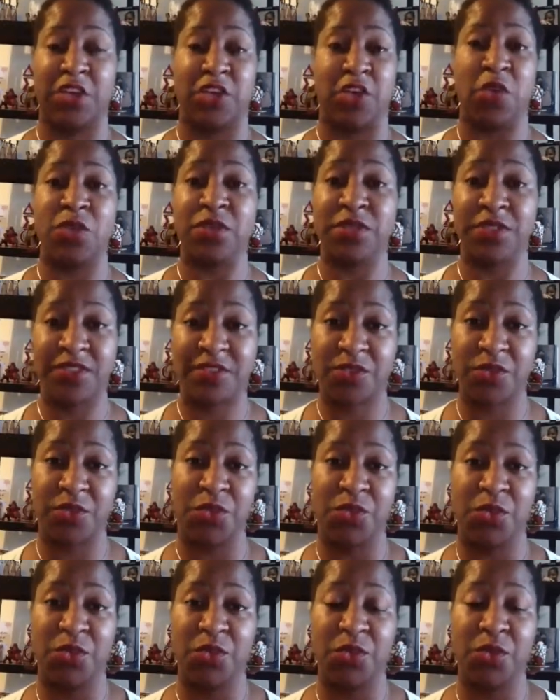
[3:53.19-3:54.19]
go to
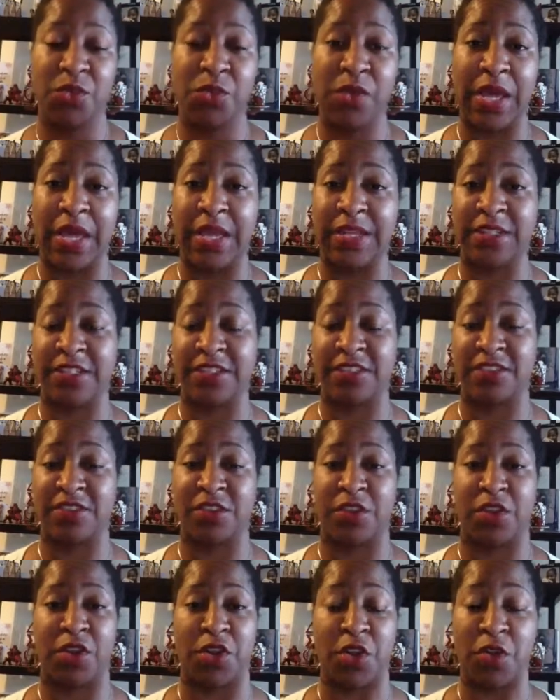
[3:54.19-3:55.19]
school and
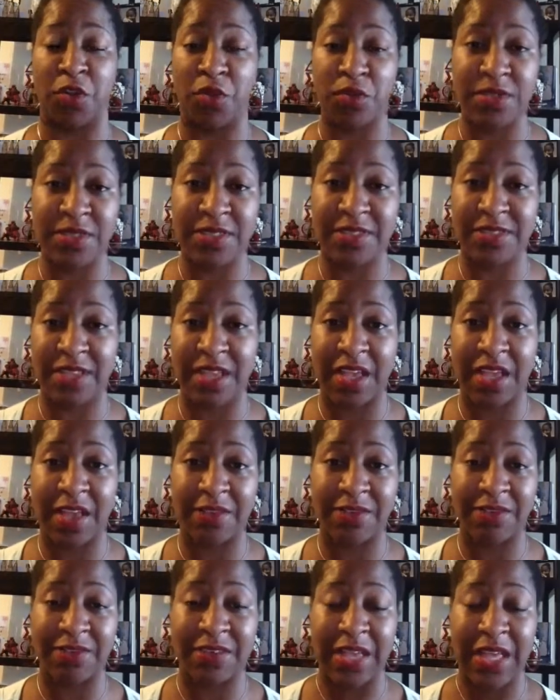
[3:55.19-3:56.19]
just learn stuff,